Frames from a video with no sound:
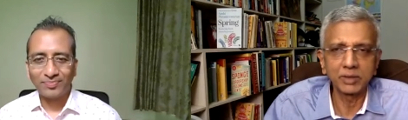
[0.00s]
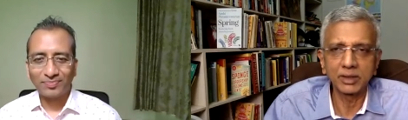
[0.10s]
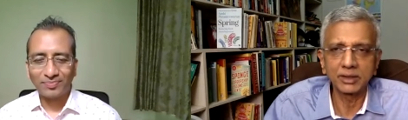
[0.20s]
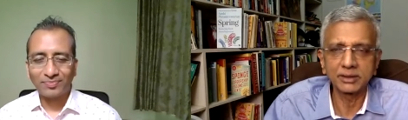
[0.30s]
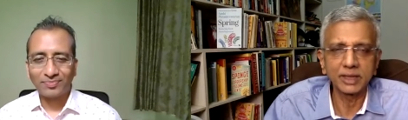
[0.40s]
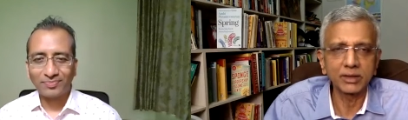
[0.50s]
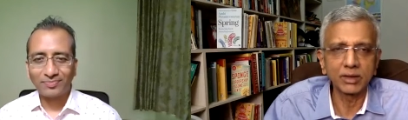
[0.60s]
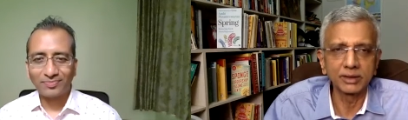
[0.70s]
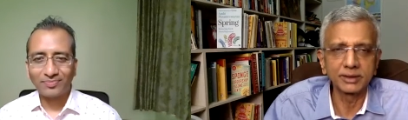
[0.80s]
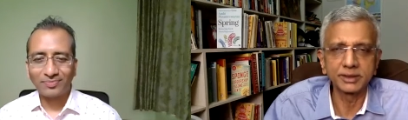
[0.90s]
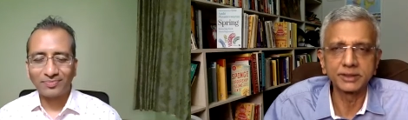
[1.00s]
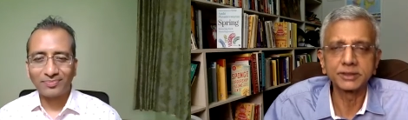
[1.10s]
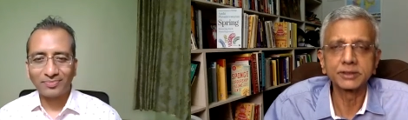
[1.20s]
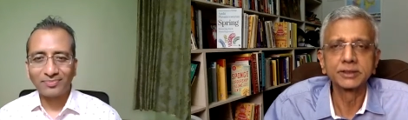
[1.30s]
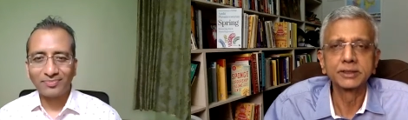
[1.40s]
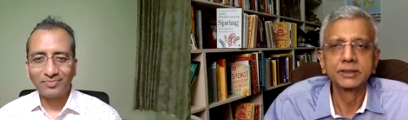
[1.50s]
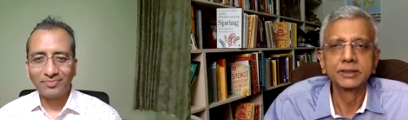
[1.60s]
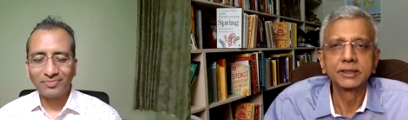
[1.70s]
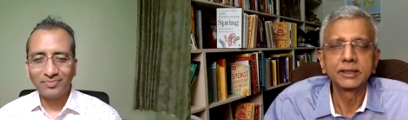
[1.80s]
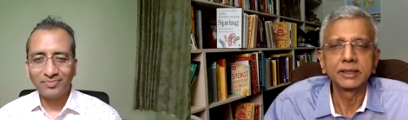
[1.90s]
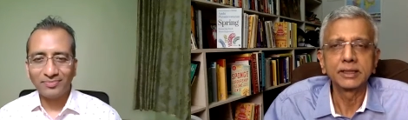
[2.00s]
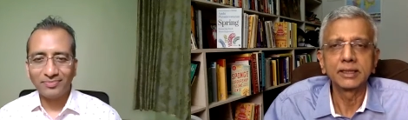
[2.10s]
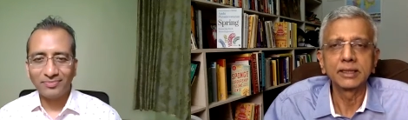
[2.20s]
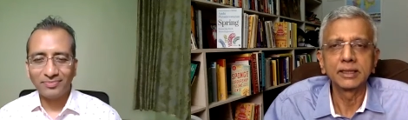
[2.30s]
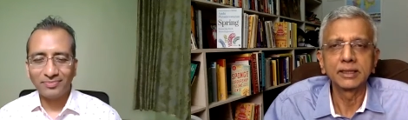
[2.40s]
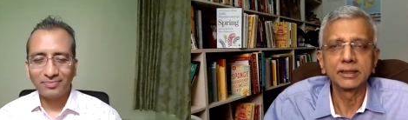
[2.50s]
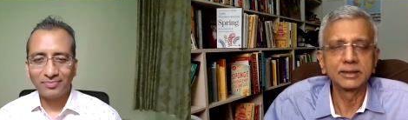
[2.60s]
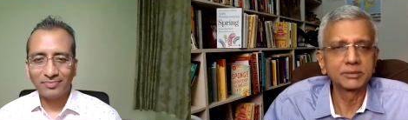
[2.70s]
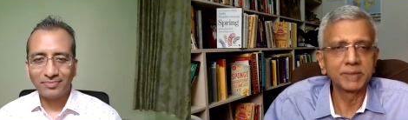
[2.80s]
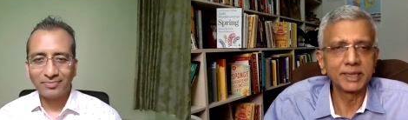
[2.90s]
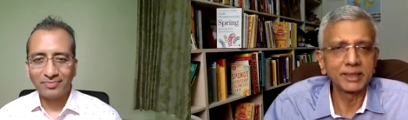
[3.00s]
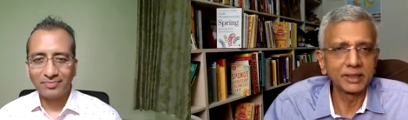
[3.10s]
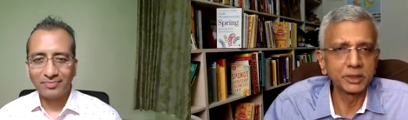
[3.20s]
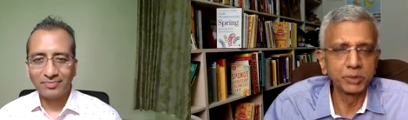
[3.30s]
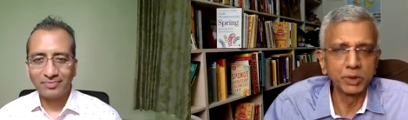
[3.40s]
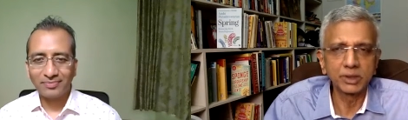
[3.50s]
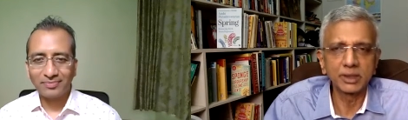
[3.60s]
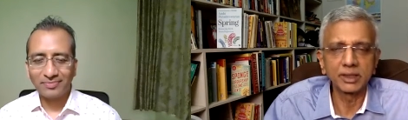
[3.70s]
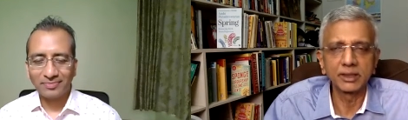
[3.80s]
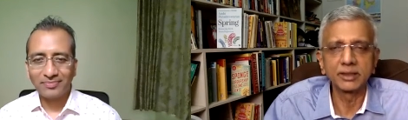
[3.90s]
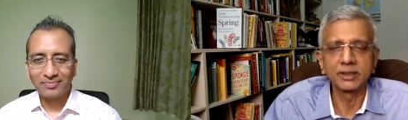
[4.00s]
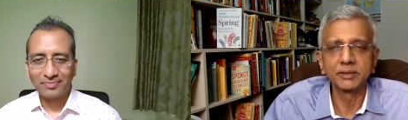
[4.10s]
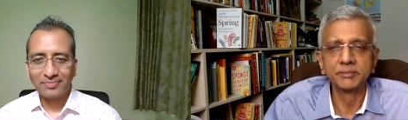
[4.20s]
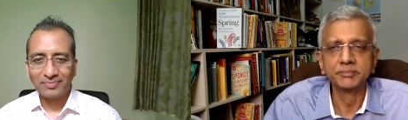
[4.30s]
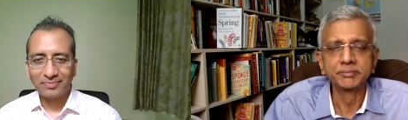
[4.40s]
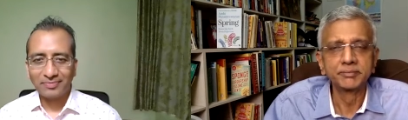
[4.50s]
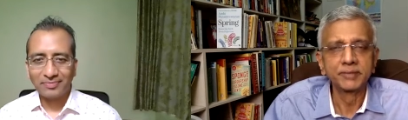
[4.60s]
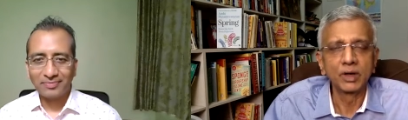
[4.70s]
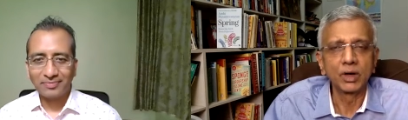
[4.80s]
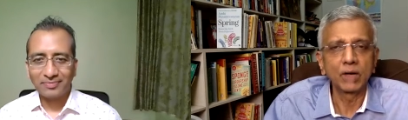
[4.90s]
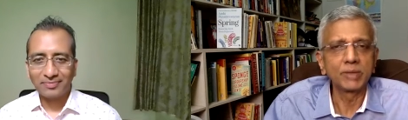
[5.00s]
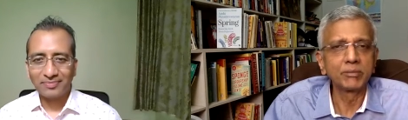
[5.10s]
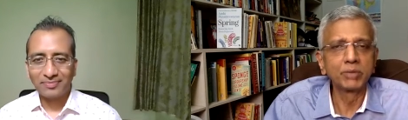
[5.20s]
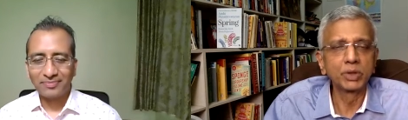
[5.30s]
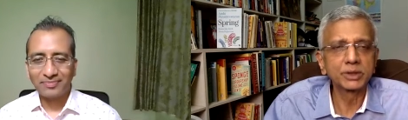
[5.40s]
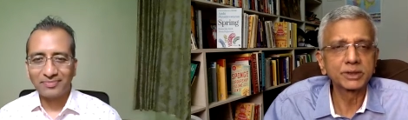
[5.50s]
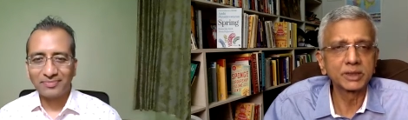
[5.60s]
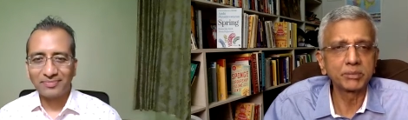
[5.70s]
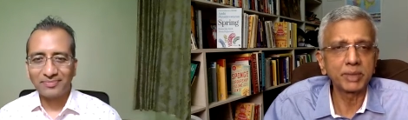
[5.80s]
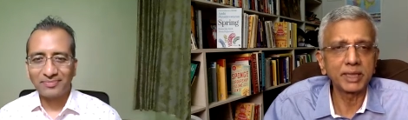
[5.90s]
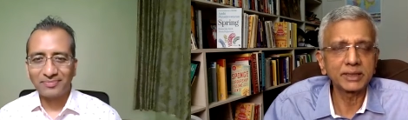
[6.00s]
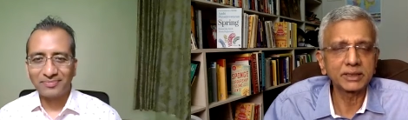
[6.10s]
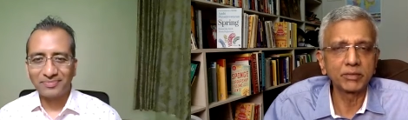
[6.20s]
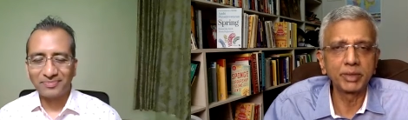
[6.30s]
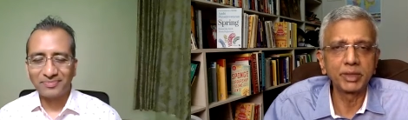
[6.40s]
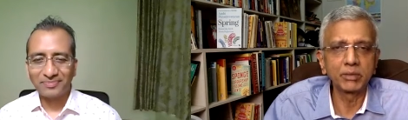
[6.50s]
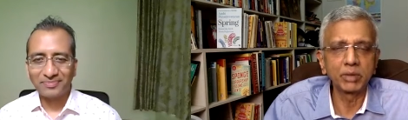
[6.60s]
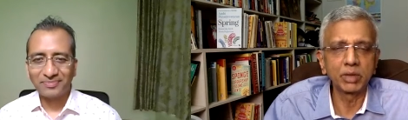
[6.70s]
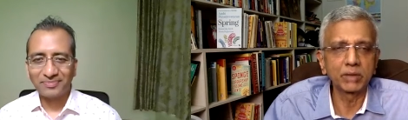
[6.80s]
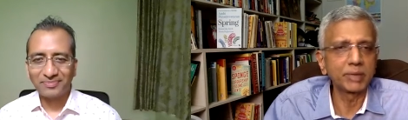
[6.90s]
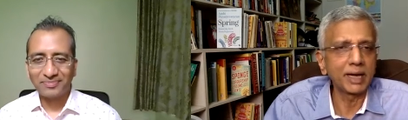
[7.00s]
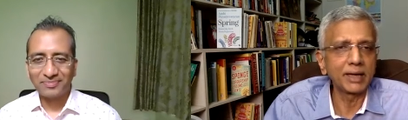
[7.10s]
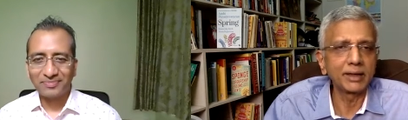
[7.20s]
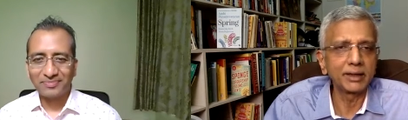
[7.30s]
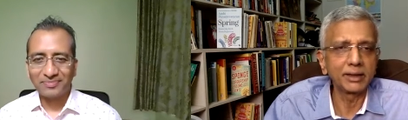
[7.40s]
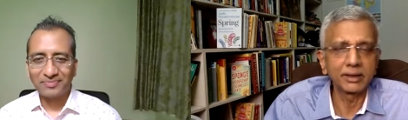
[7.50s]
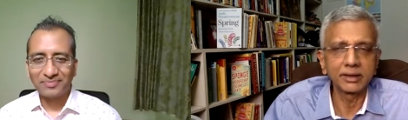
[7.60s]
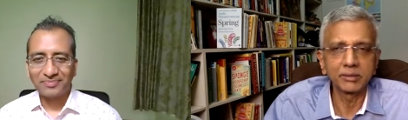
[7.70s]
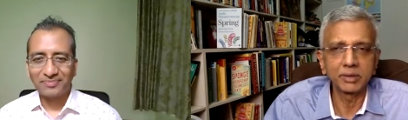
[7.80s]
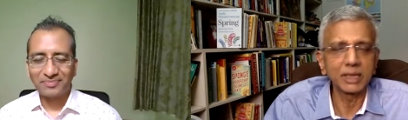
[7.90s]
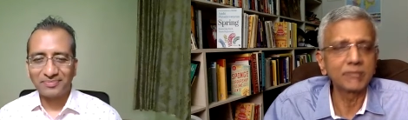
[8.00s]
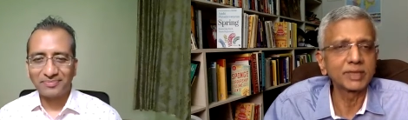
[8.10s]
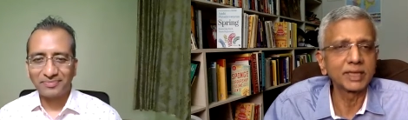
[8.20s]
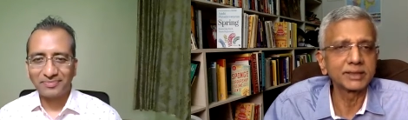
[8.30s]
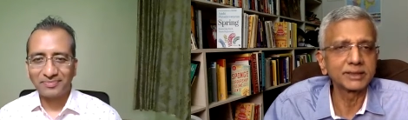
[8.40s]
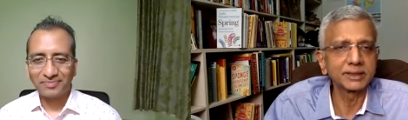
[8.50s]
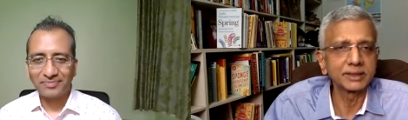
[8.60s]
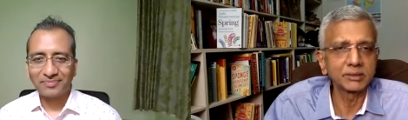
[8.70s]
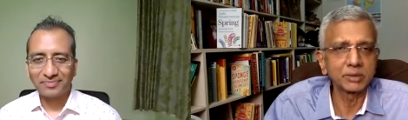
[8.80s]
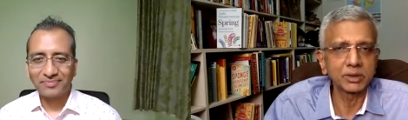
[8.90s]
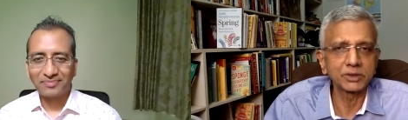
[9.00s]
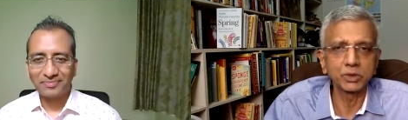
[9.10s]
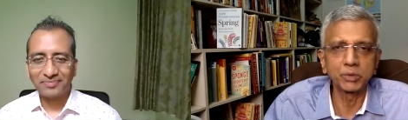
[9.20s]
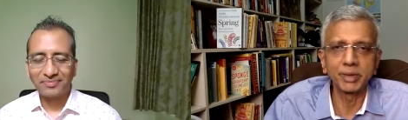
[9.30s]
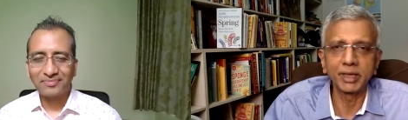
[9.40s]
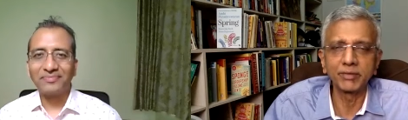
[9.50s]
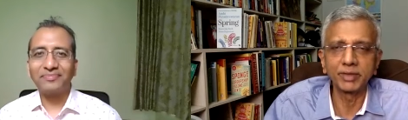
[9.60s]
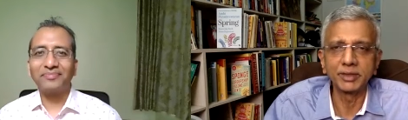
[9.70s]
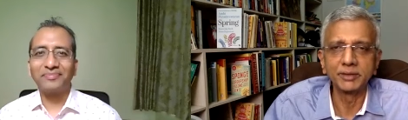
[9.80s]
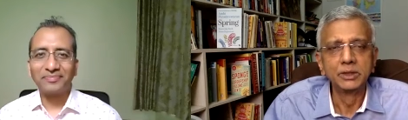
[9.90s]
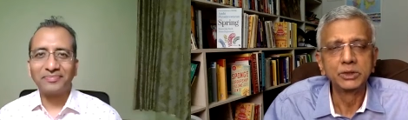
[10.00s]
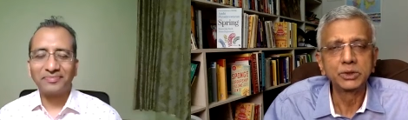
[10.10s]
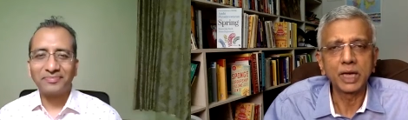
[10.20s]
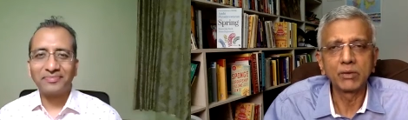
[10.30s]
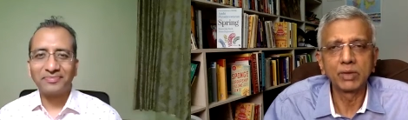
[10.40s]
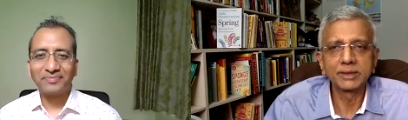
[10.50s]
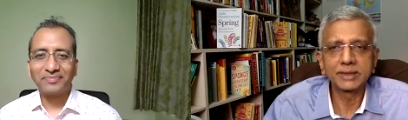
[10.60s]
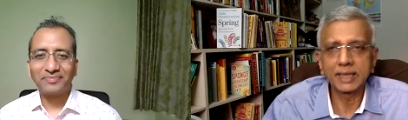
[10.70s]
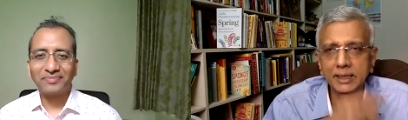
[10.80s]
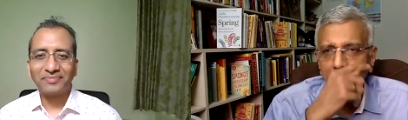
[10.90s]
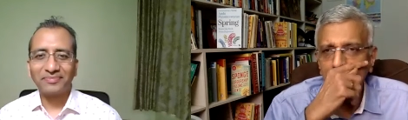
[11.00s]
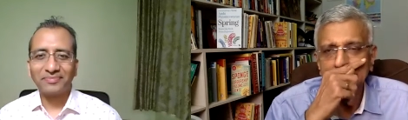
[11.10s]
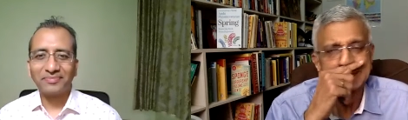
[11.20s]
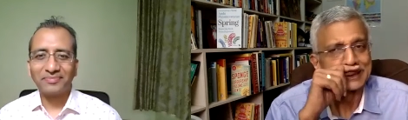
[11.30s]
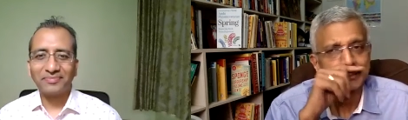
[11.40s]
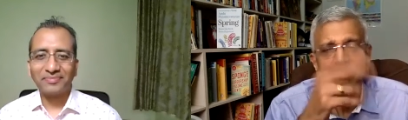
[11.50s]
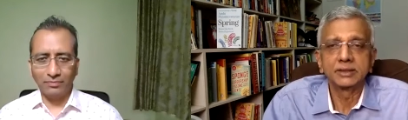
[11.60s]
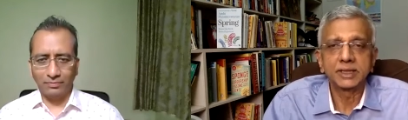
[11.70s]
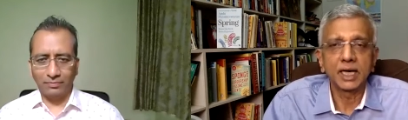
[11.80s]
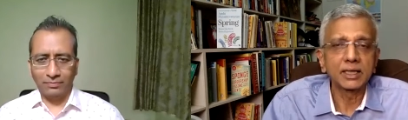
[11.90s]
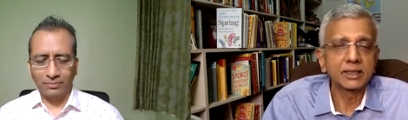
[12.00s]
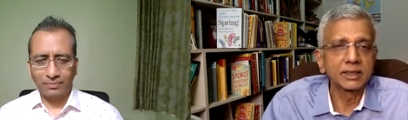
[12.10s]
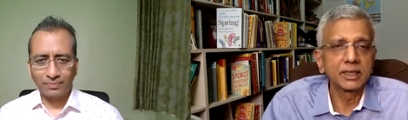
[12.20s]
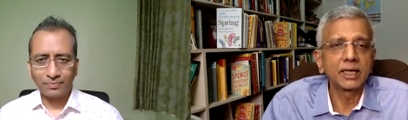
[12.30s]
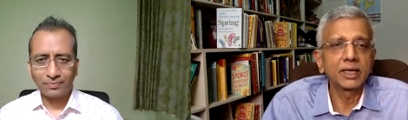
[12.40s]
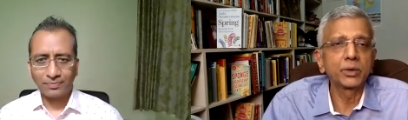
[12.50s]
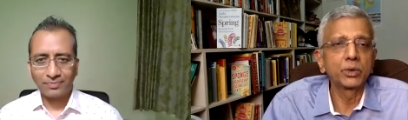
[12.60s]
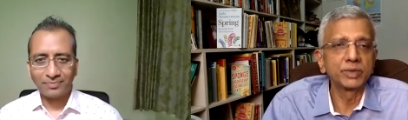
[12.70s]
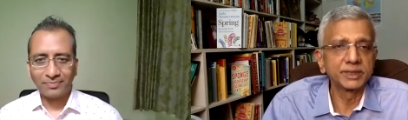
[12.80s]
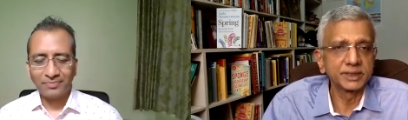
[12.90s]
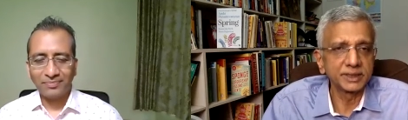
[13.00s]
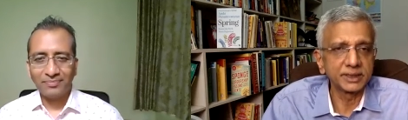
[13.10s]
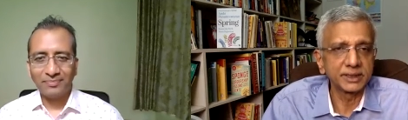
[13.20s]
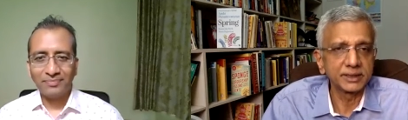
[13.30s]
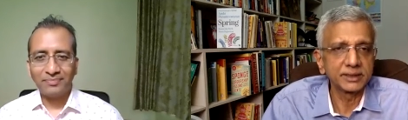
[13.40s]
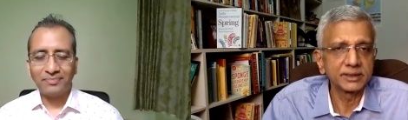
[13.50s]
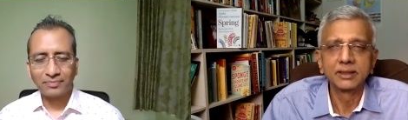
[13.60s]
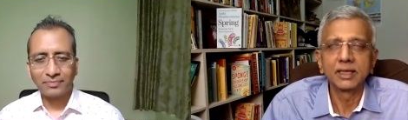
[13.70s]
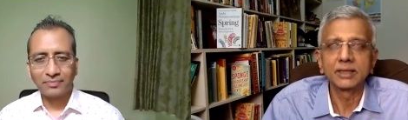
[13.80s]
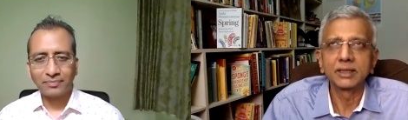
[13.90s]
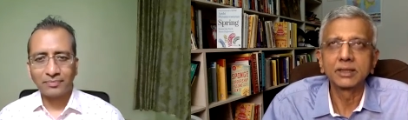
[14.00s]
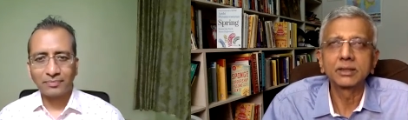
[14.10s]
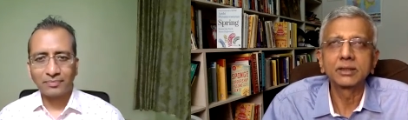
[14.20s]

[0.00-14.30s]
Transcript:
Speaker 1: not a psychologist. And this is my tenth book, and uh, all my books in the past have been about branding, about advertising, about consumer behavior. So I was at this Jagran Lake University, I think